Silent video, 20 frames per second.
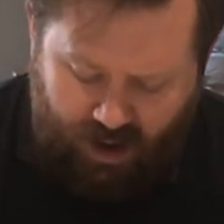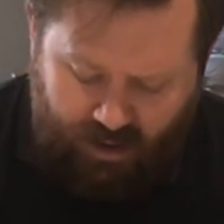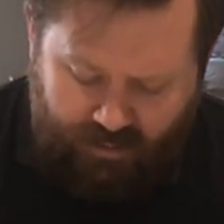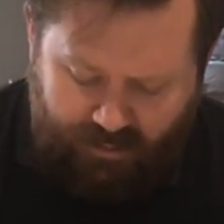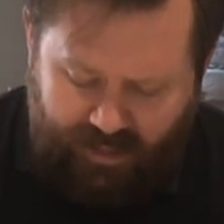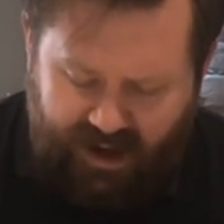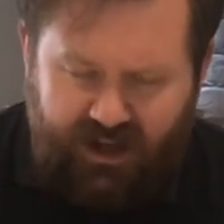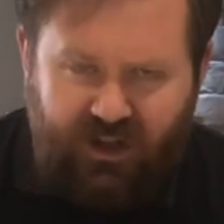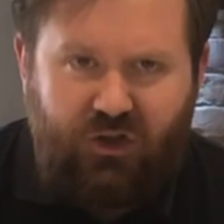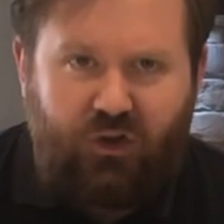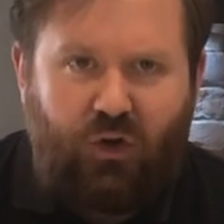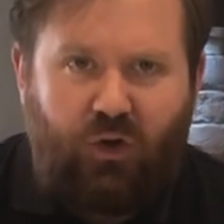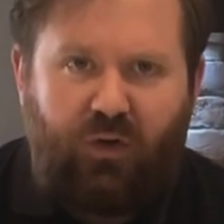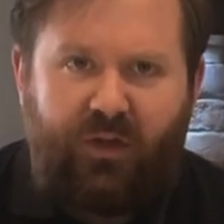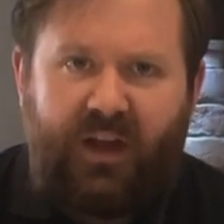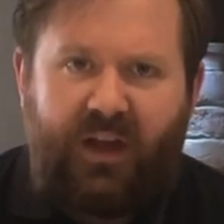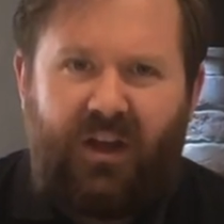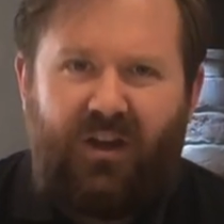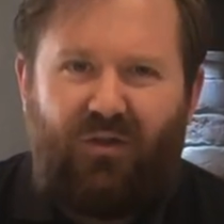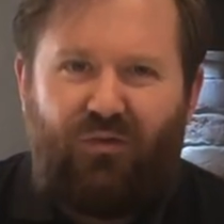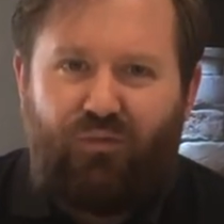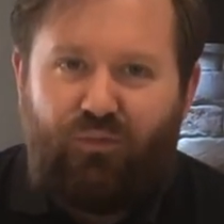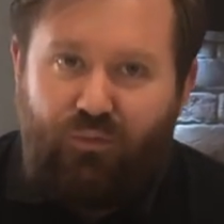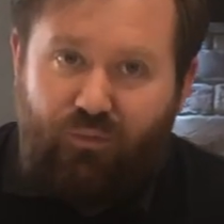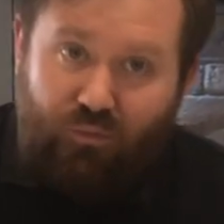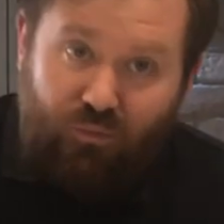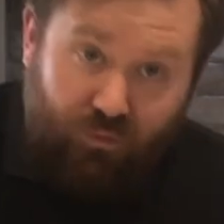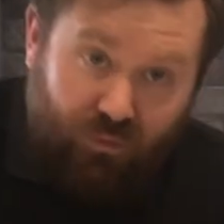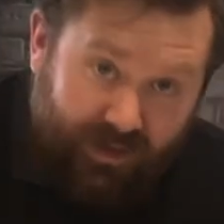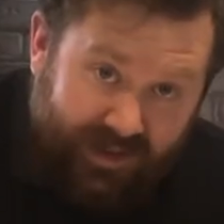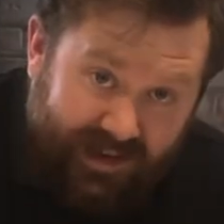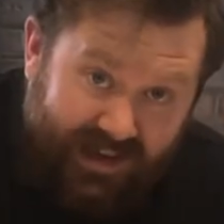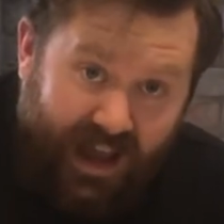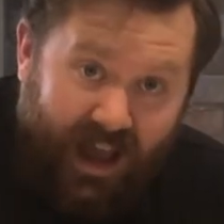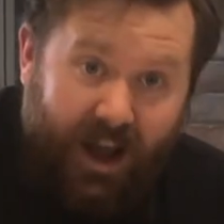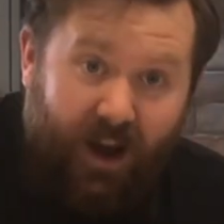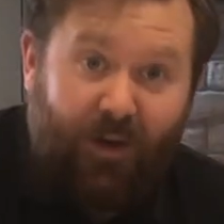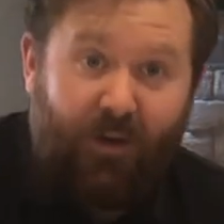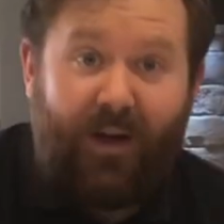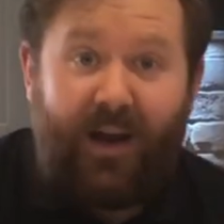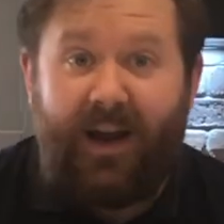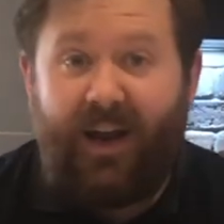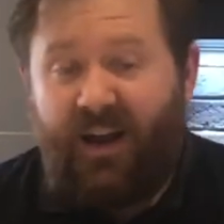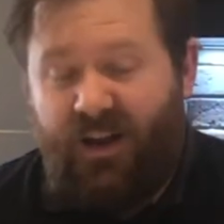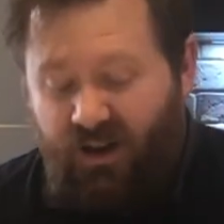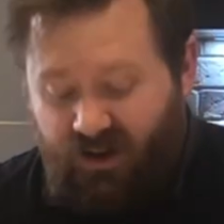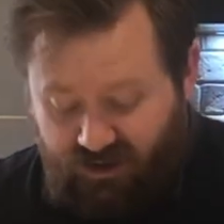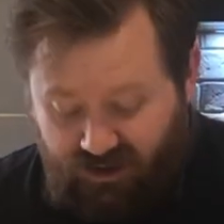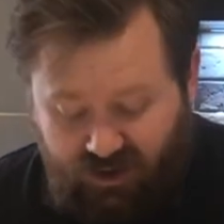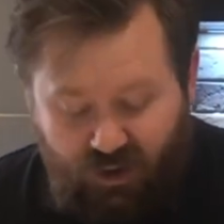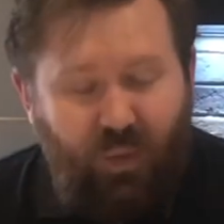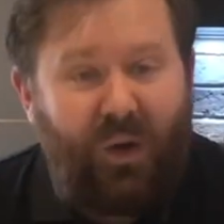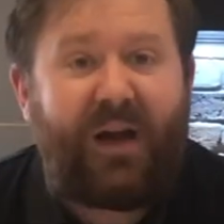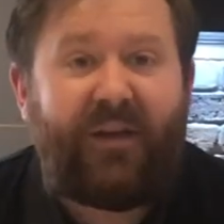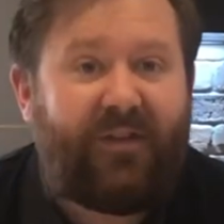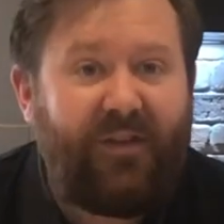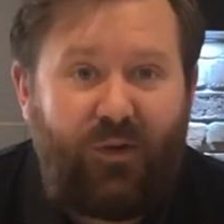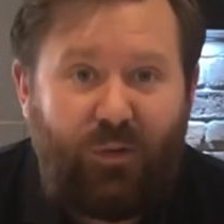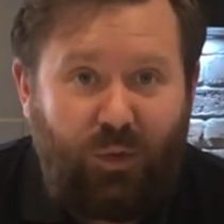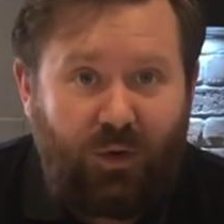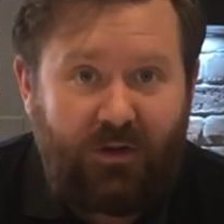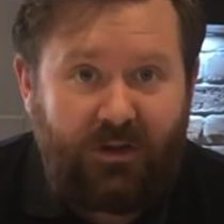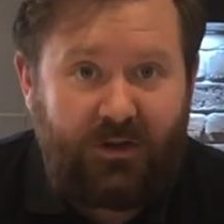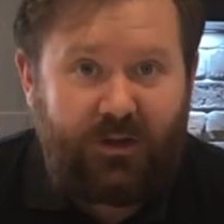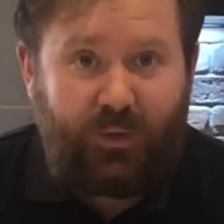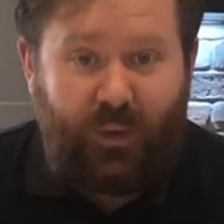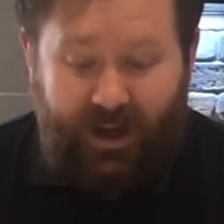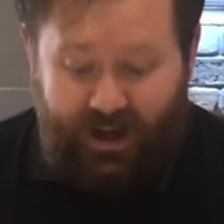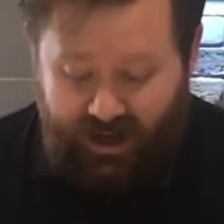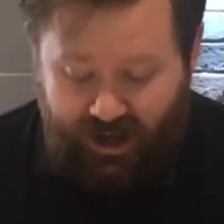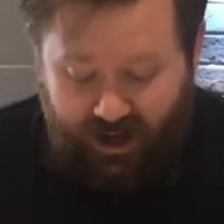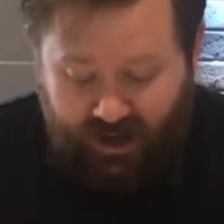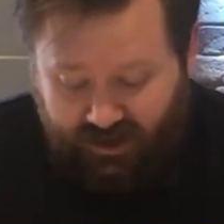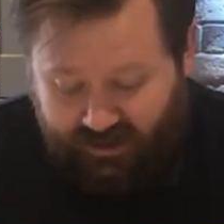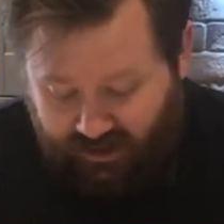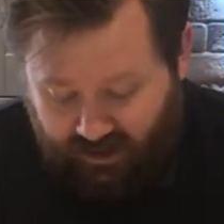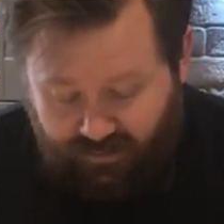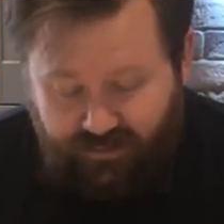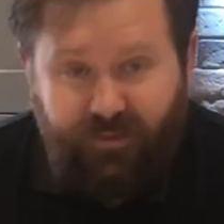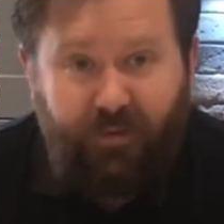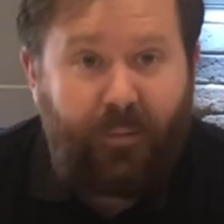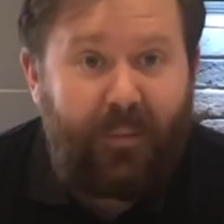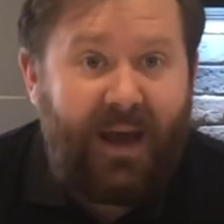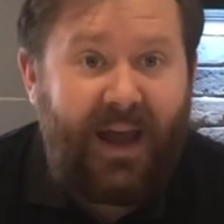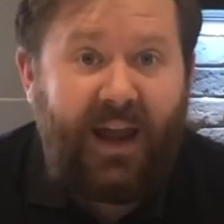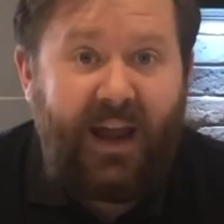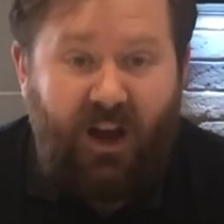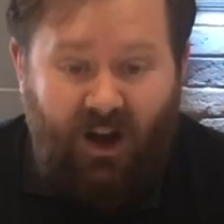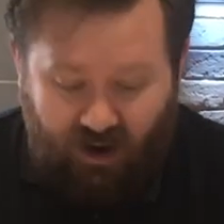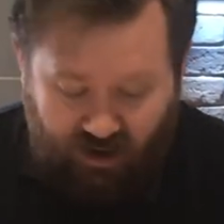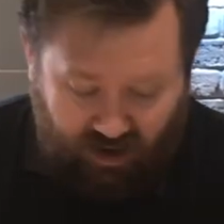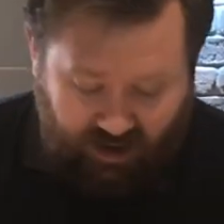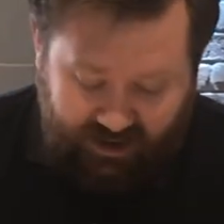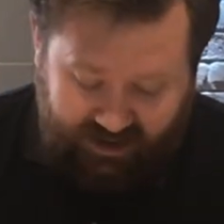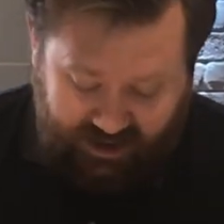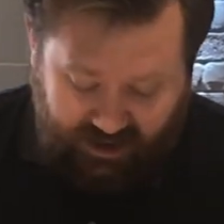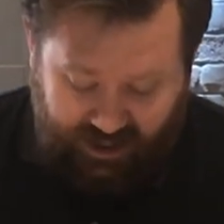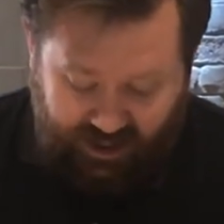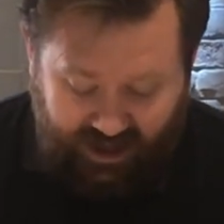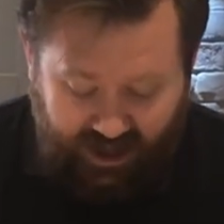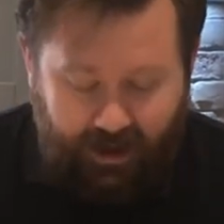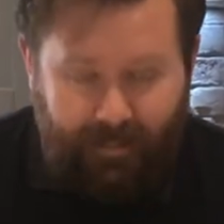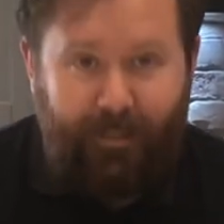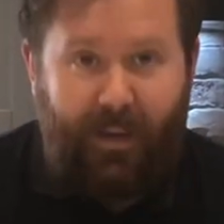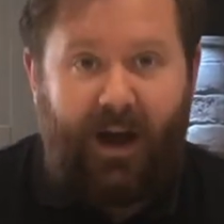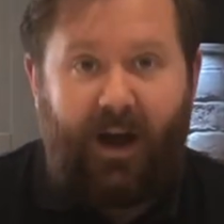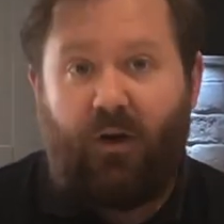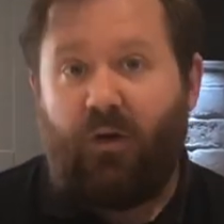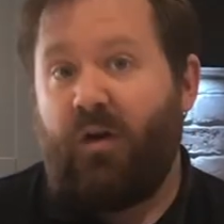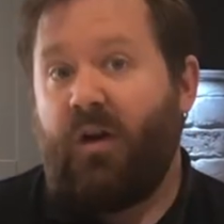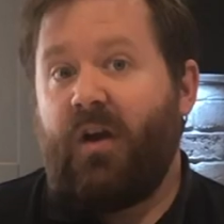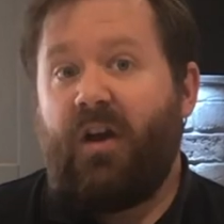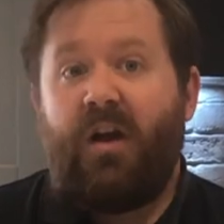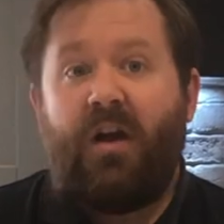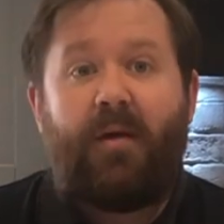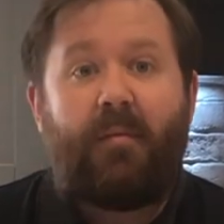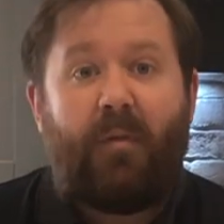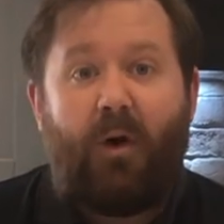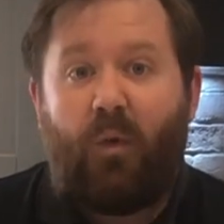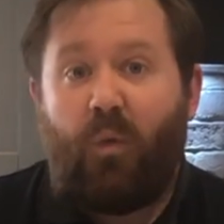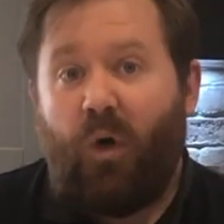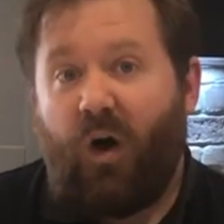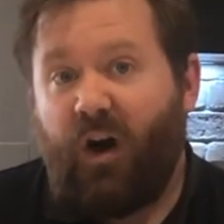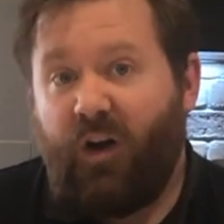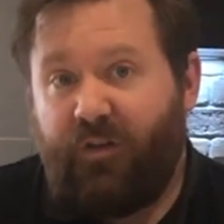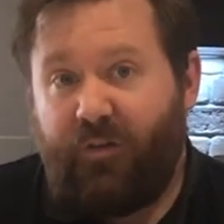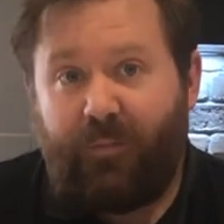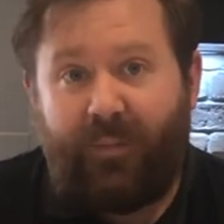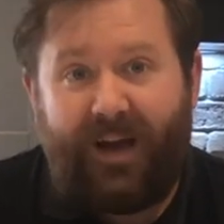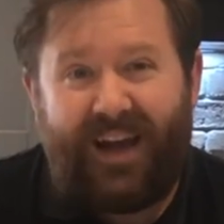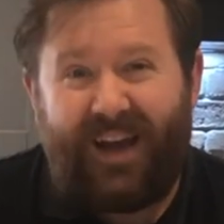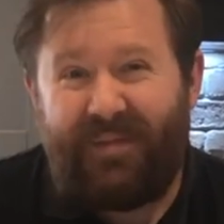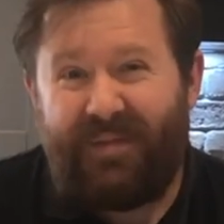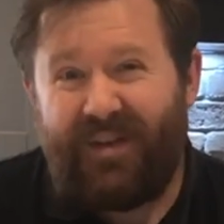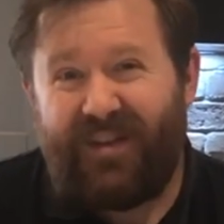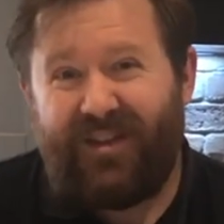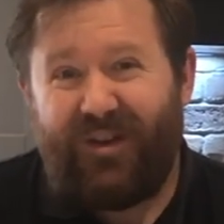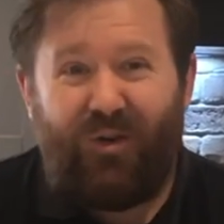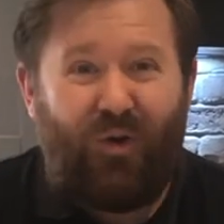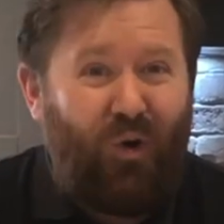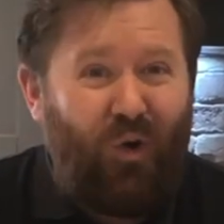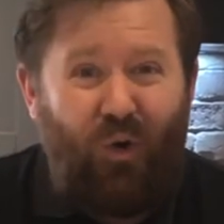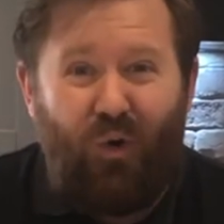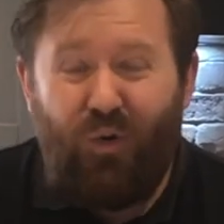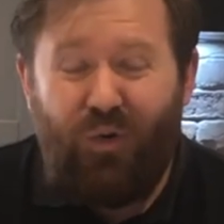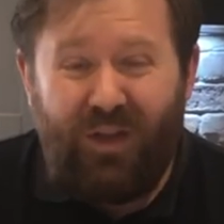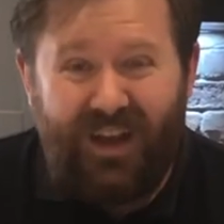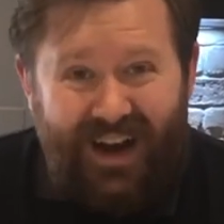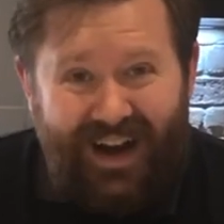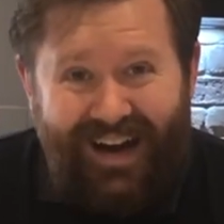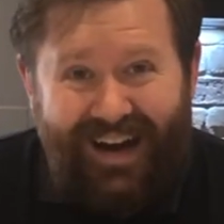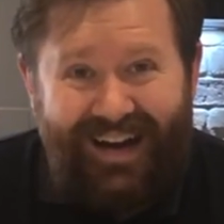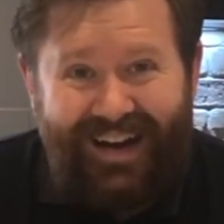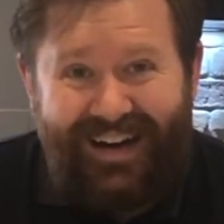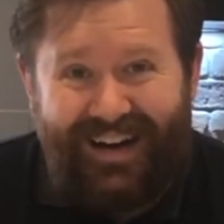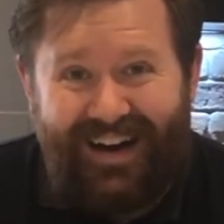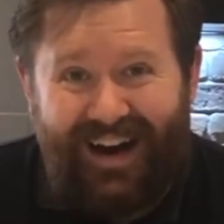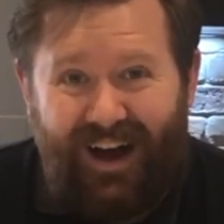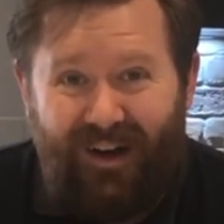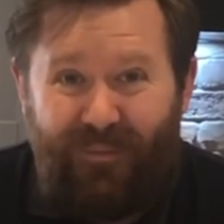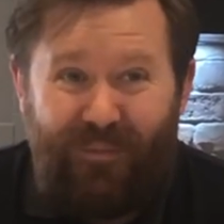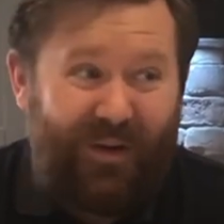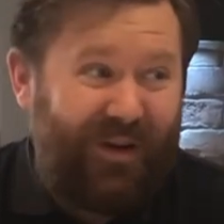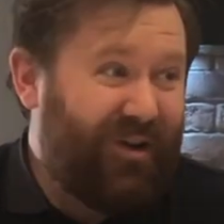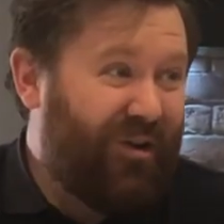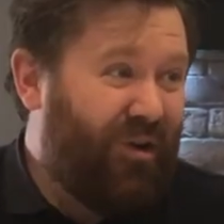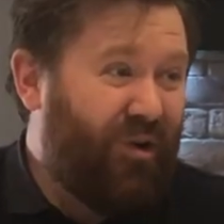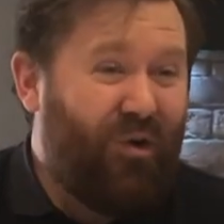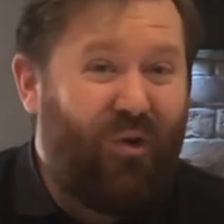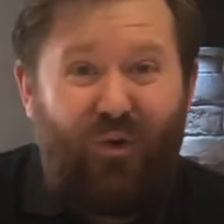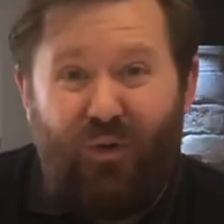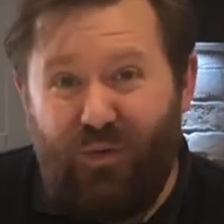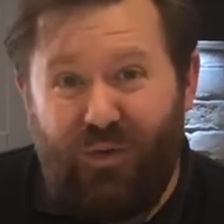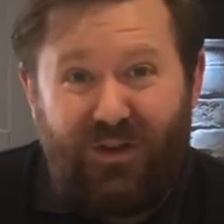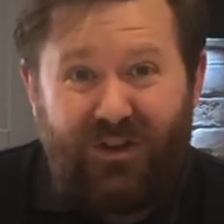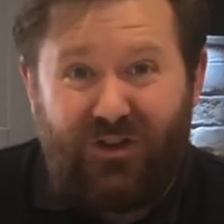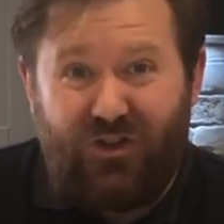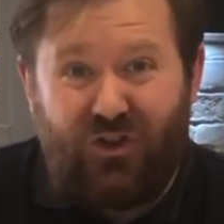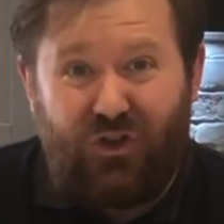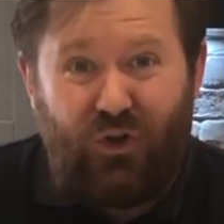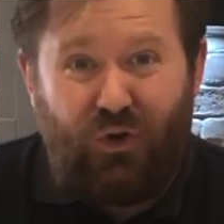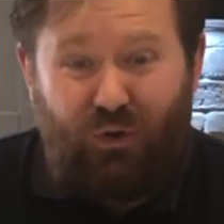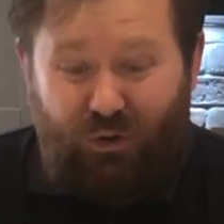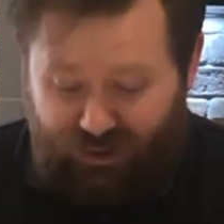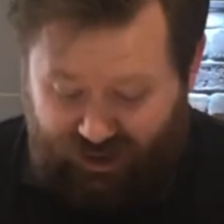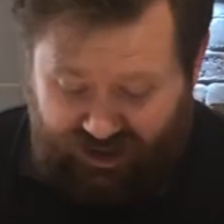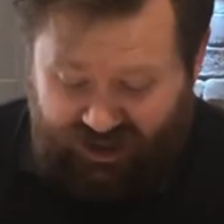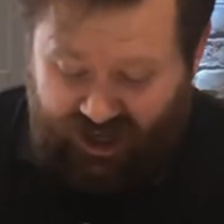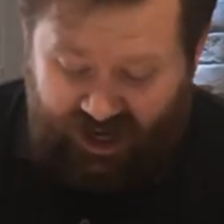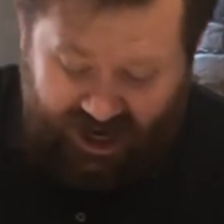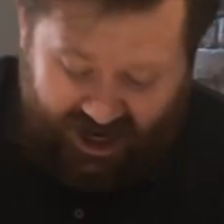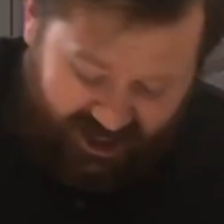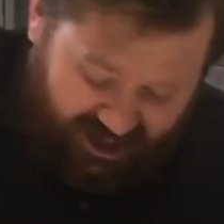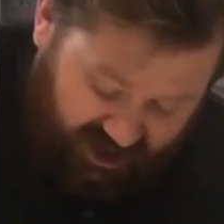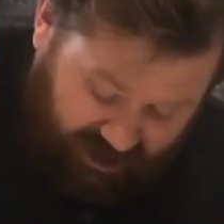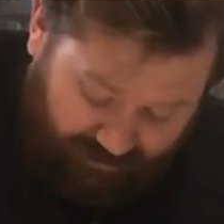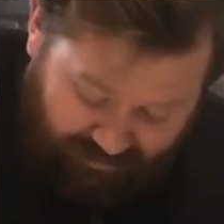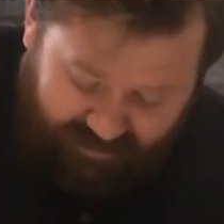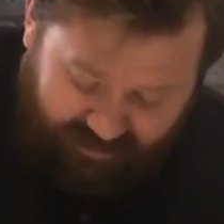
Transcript: Make sure that you tear it, do whatever you want to it. So for me, I like to think about my wife making me do all the cleaning up and all the chores. It just